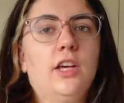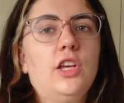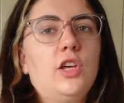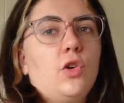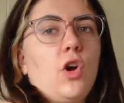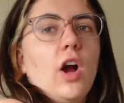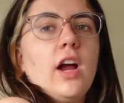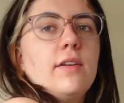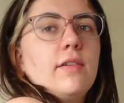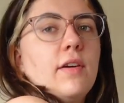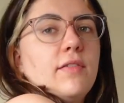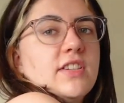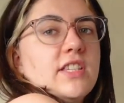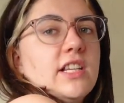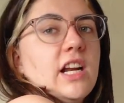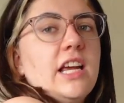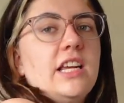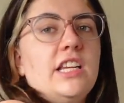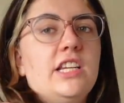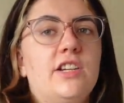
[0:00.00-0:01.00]
You kind of have a
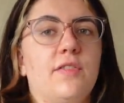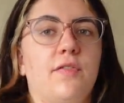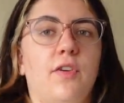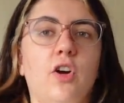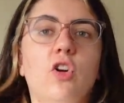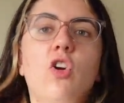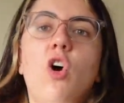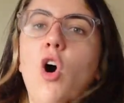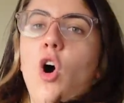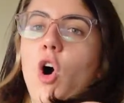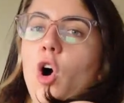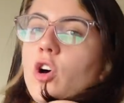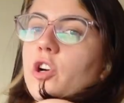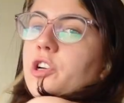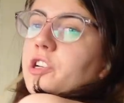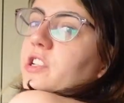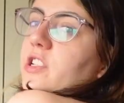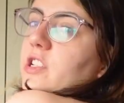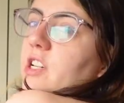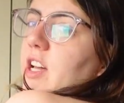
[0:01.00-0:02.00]
slightly different
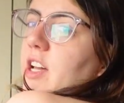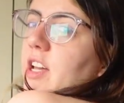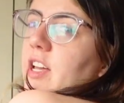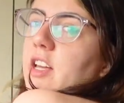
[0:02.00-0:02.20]
cut.